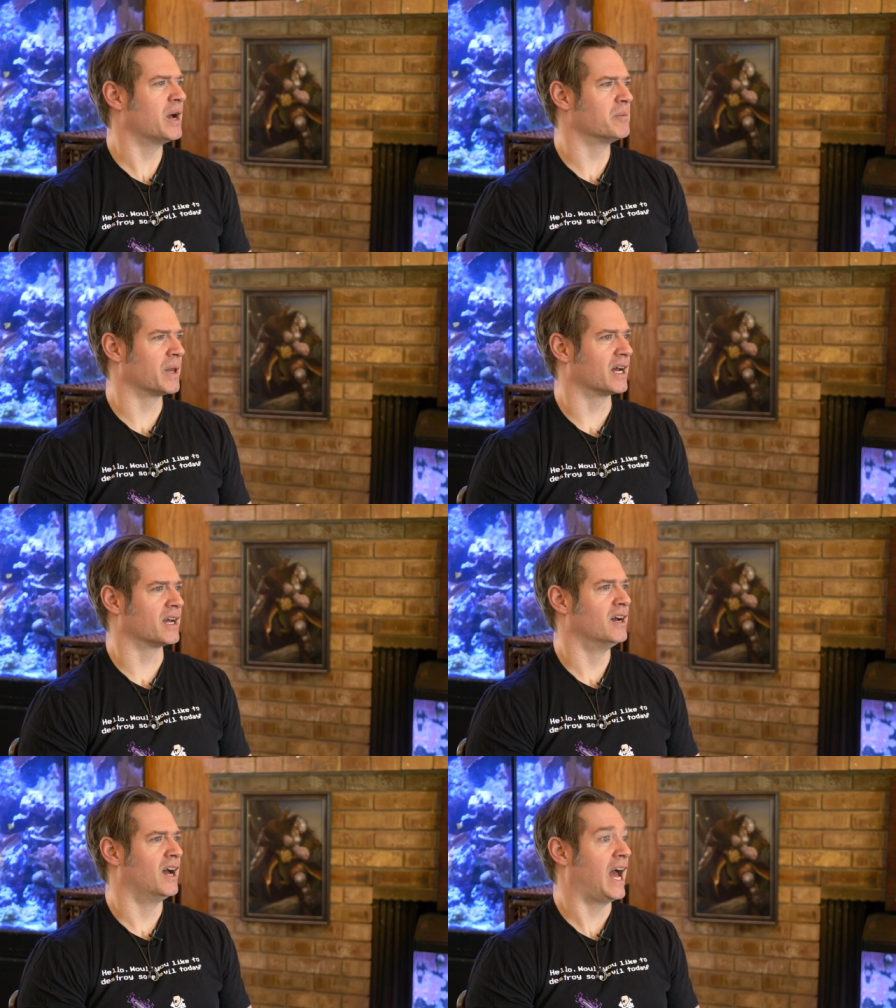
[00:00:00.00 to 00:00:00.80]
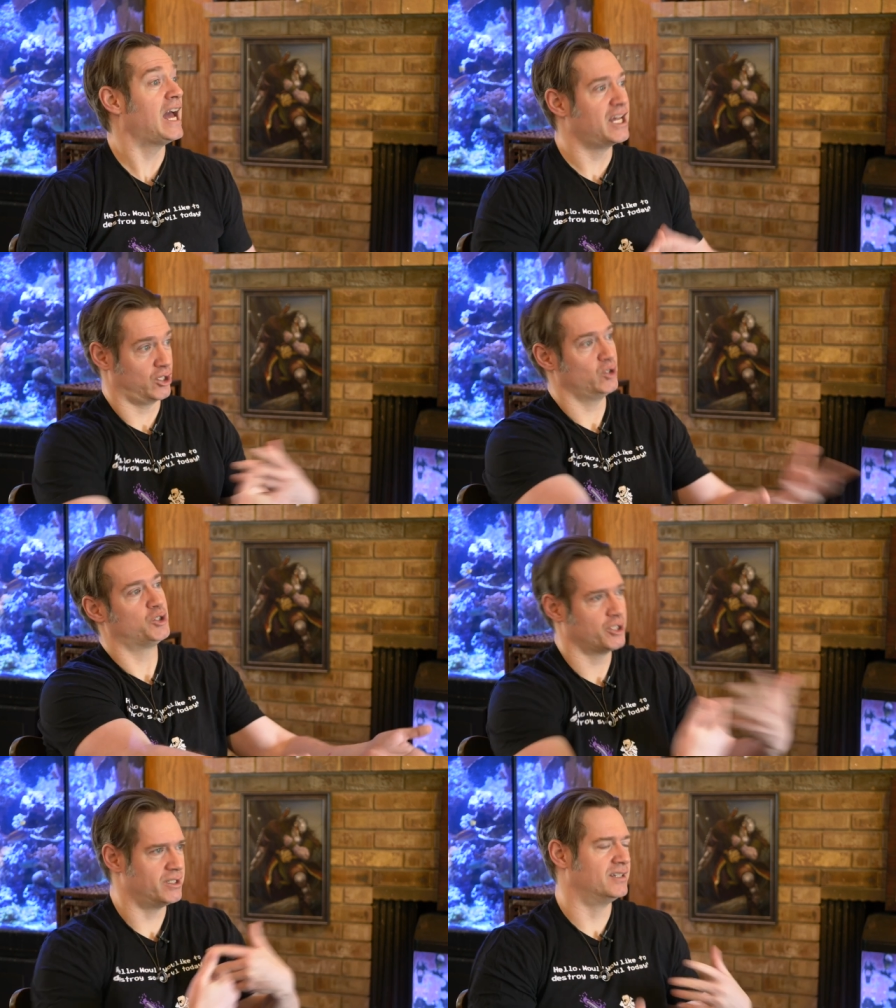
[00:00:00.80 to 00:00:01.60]
I'm like, "Hey, you
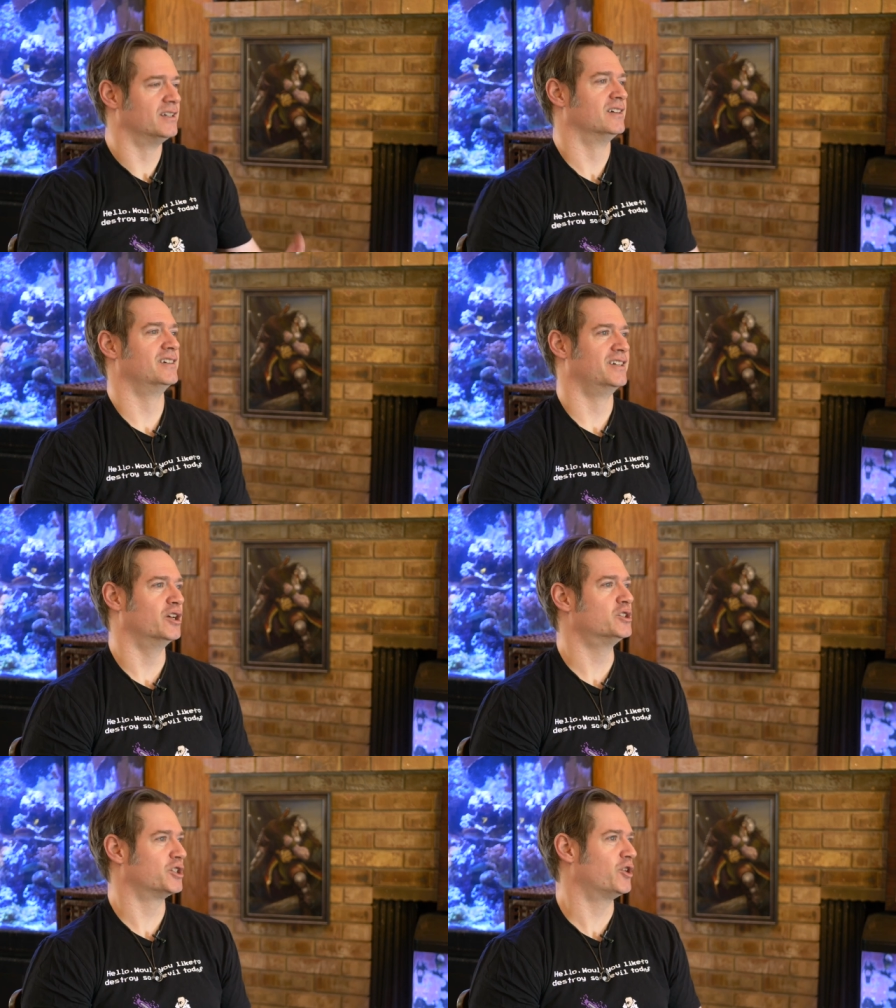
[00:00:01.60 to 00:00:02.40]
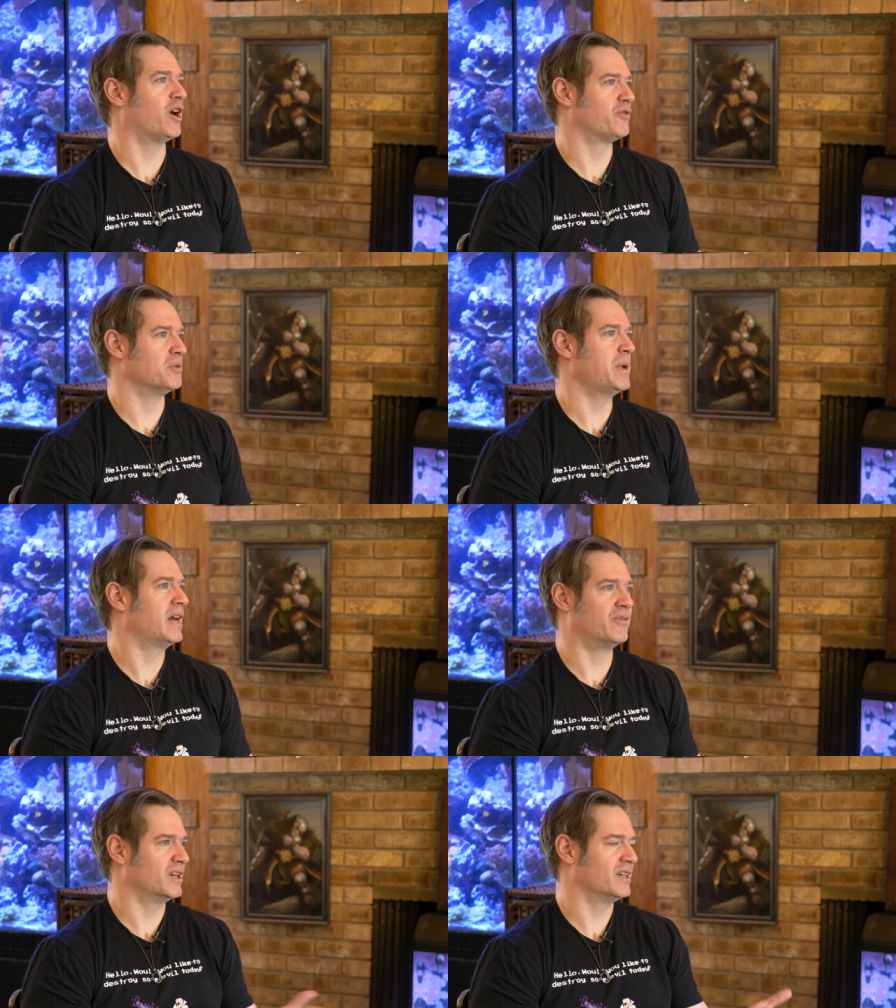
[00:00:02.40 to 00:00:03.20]
should, you should draw for me
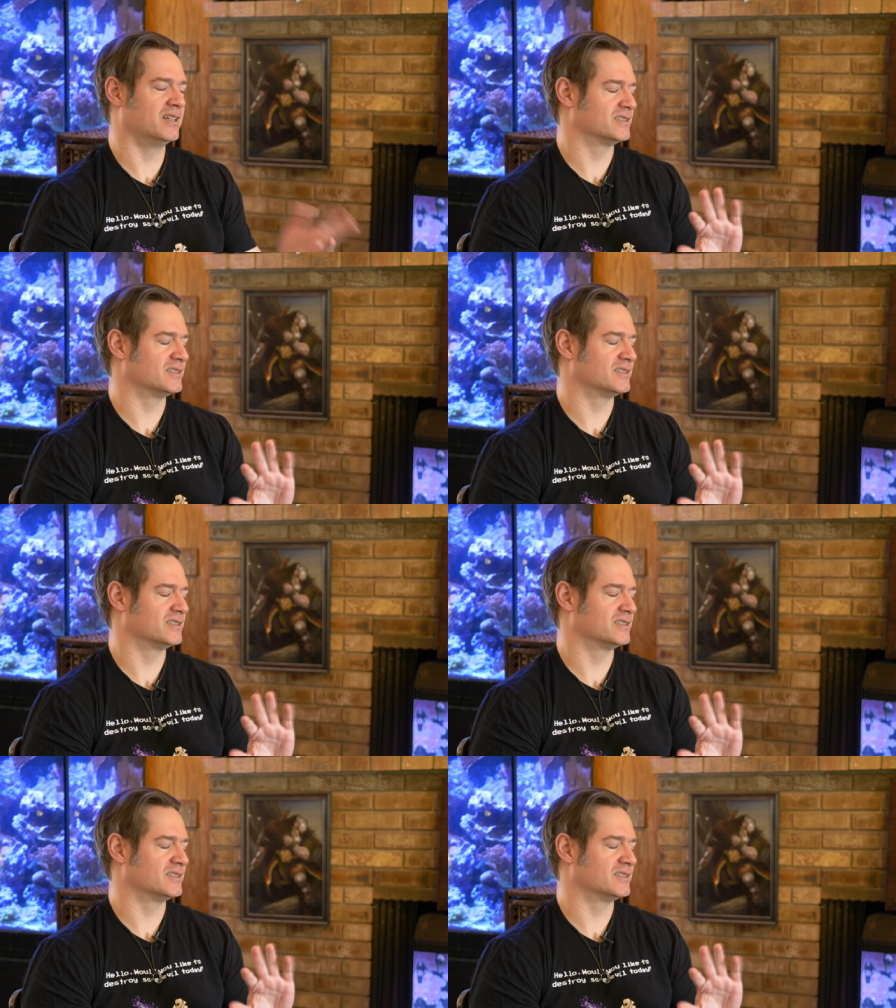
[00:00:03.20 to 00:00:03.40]
if you didn't."